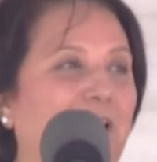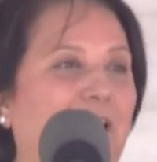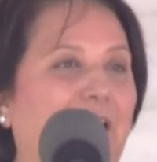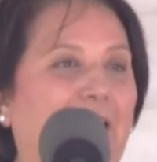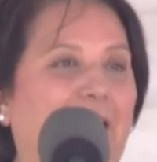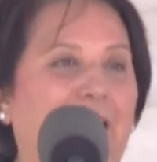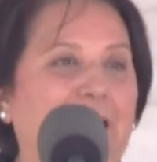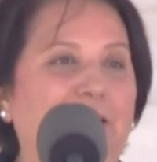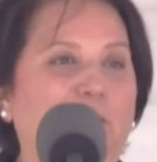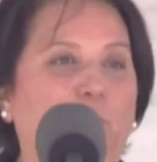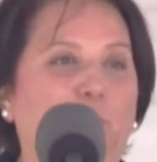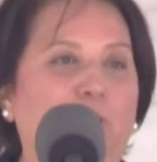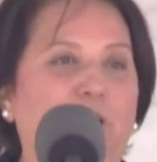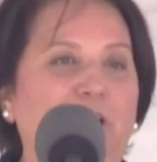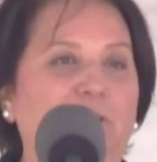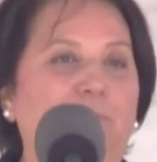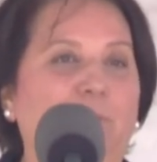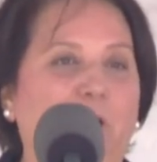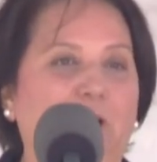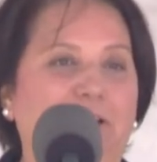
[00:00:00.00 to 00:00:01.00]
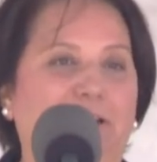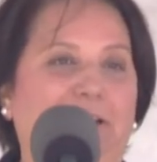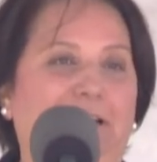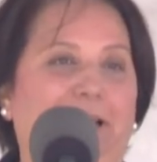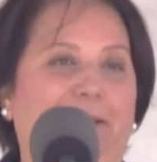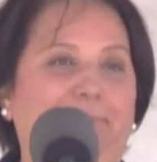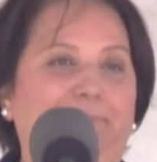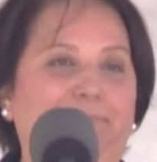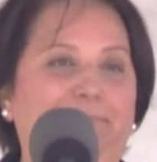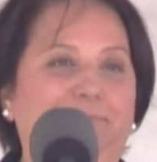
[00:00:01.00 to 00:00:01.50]
and the word
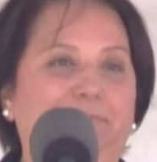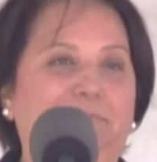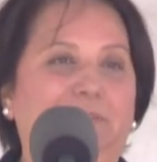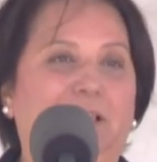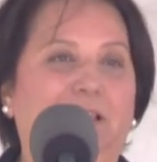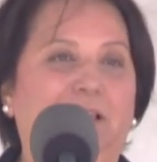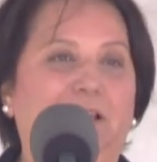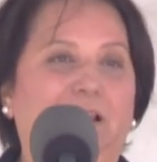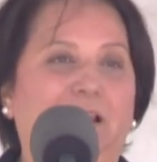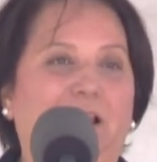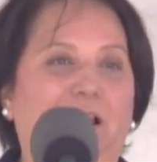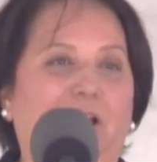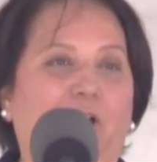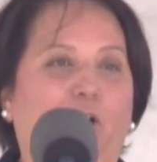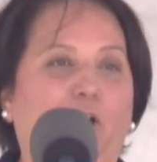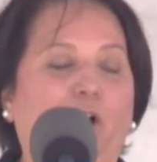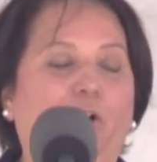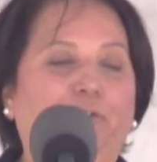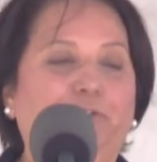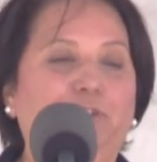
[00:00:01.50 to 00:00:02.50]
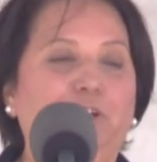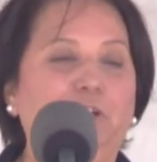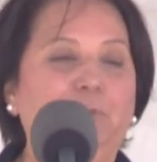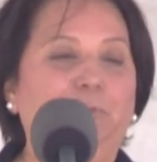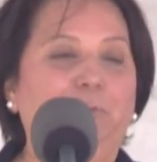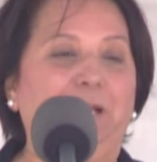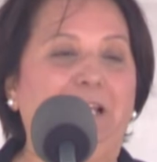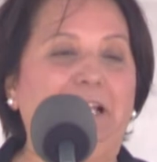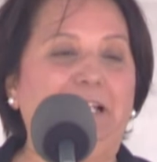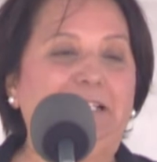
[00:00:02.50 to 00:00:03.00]
Muslim often
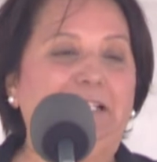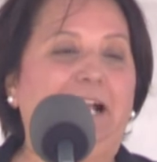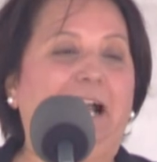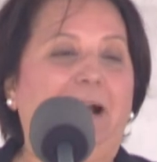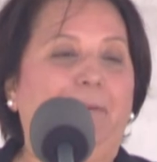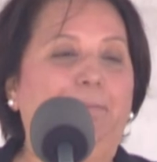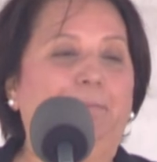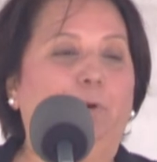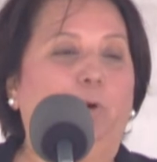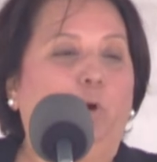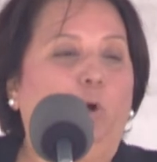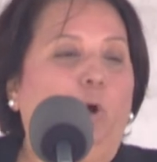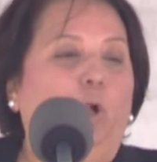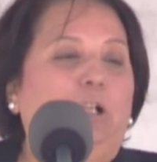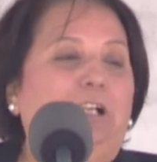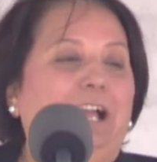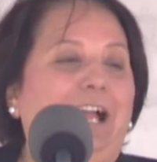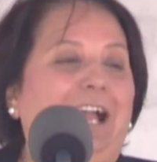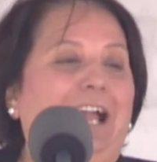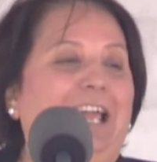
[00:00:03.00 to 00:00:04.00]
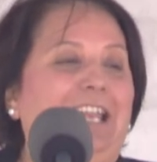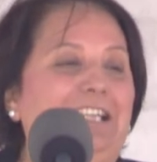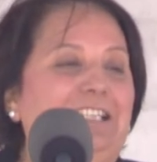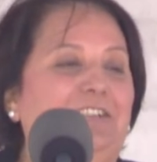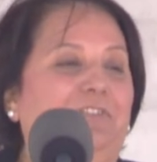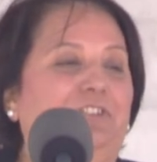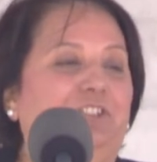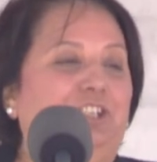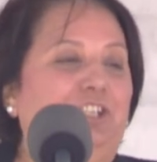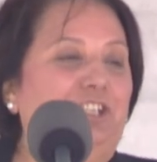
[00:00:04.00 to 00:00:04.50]
brings up all kinds
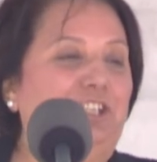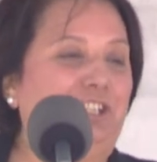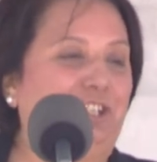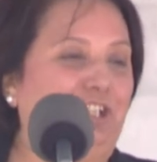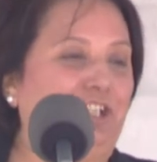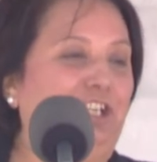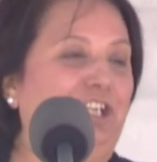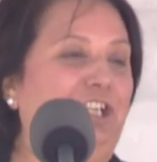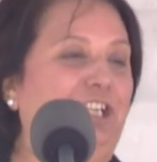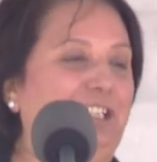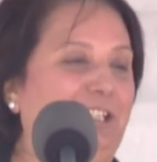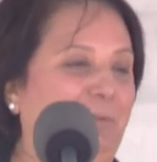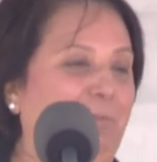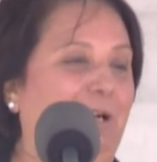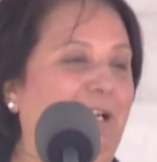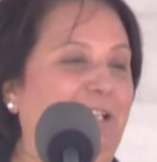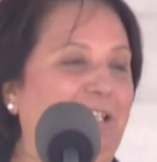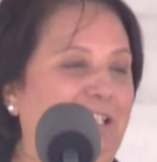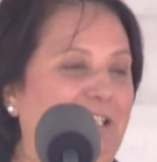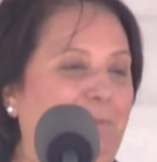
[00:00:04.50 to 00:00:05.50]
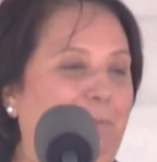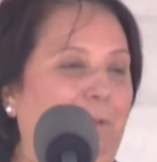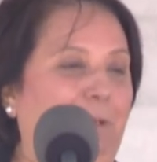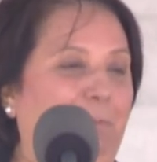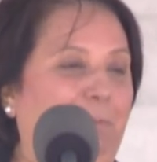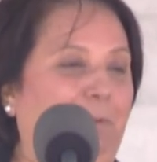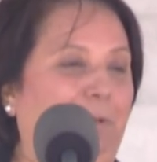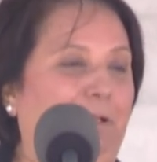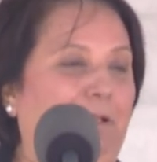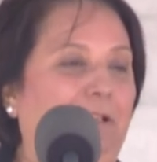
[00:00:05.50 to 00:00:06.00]
of concerns amongst
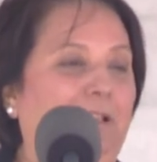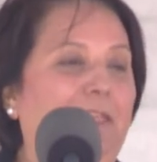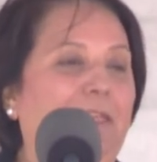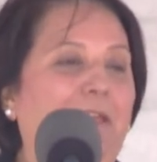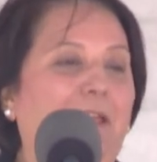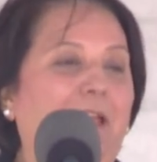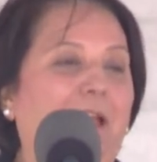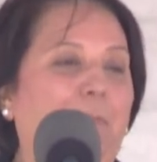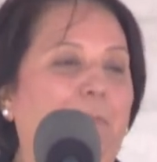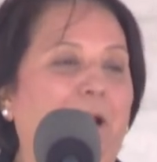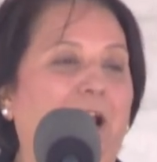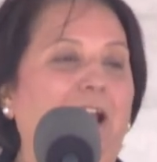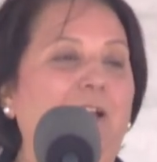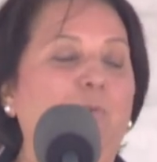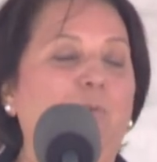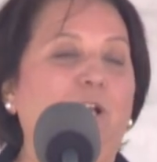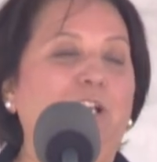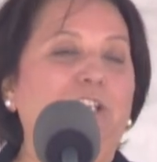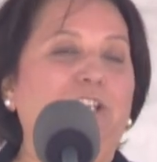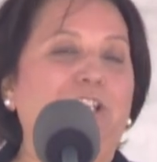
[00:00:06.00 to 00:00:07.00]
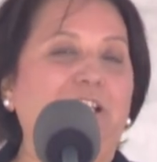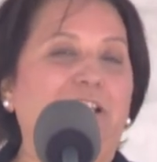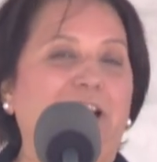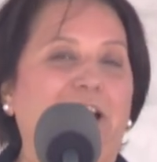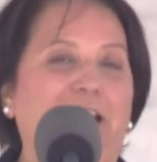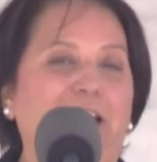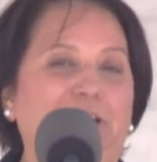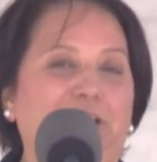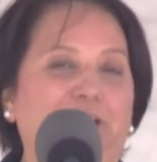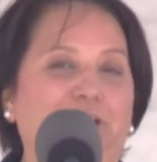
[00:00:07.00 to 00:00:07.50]
people. But I want to
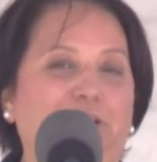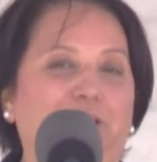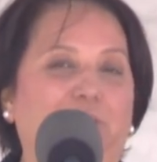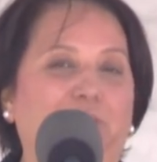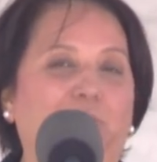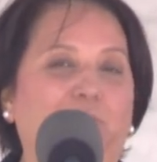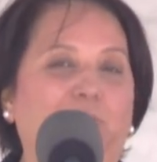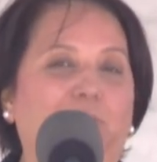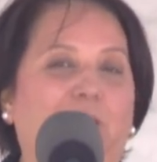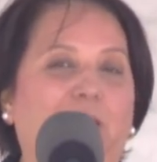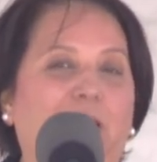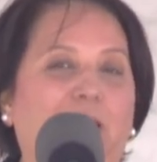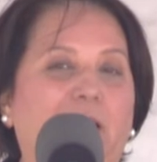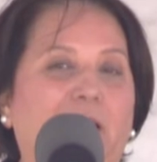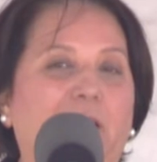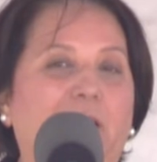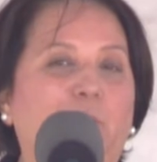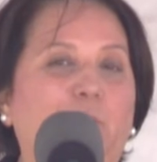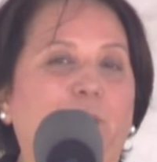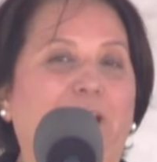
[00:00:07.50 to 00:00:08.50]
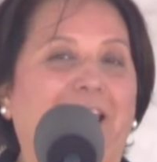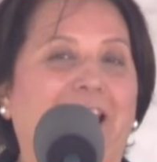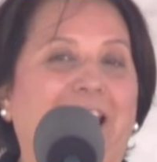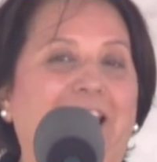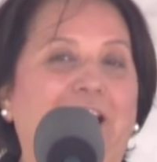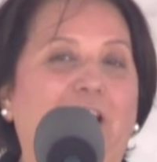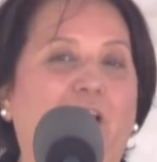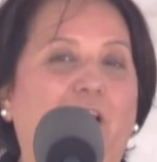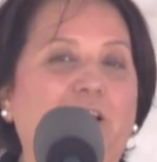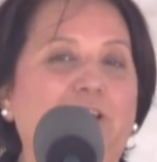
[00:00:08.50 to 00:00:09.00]
say to you, we
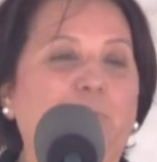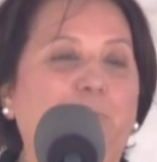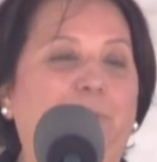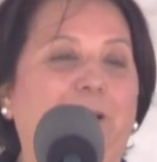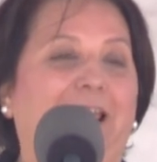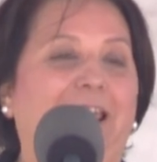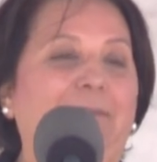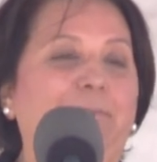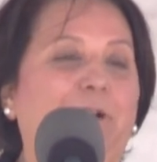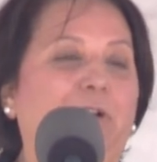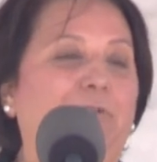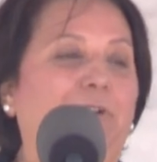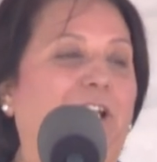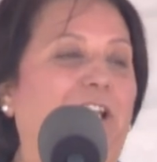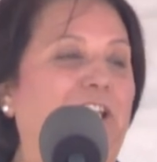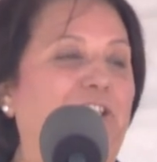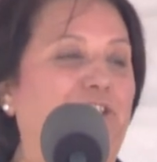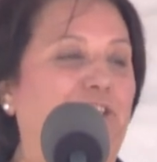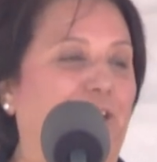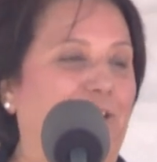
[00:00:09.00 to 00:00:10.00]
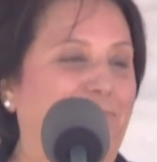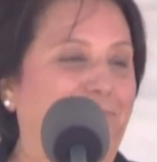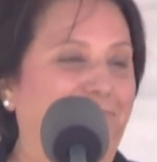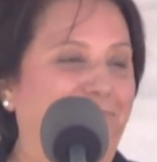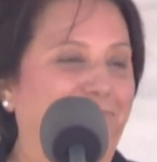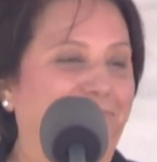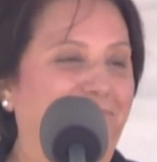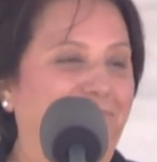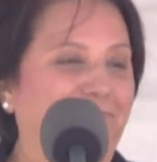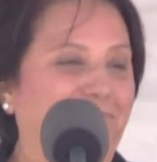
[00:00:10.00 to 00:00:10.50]
cannot blame a religion,
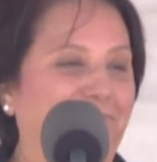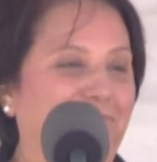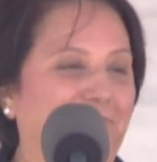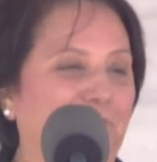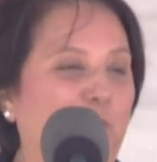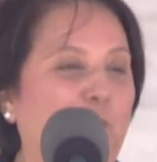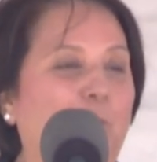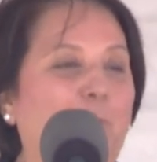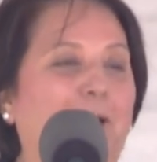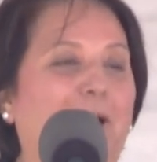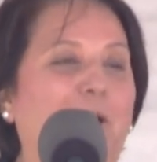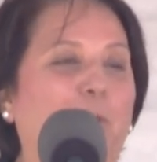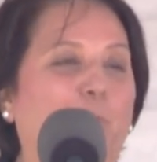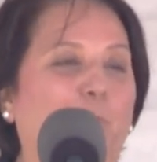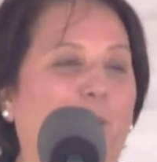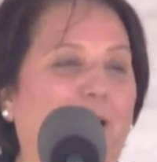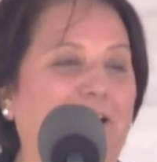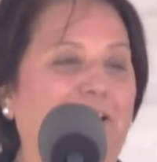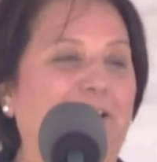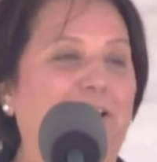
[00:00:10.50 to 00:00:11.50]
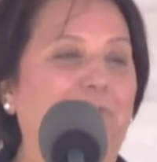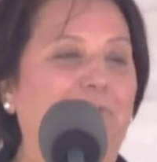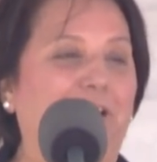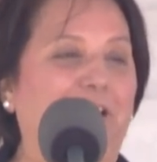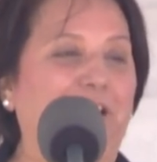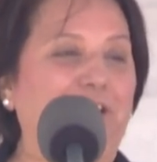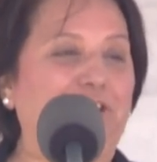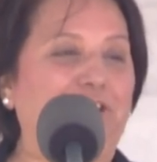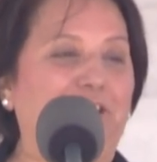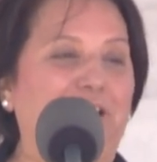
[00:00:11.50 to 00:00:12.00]
no matter what the
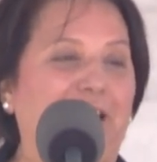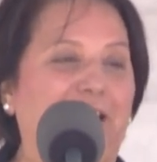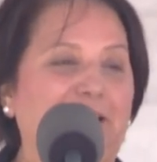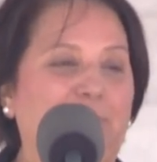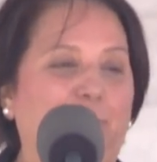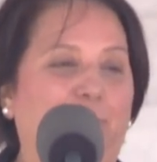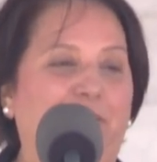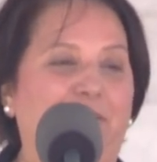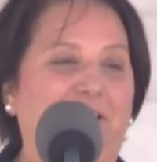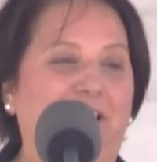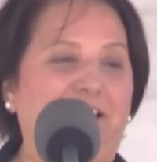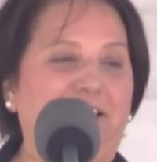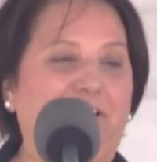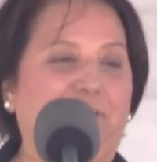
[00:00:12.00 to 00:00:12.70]
religion is, whether it's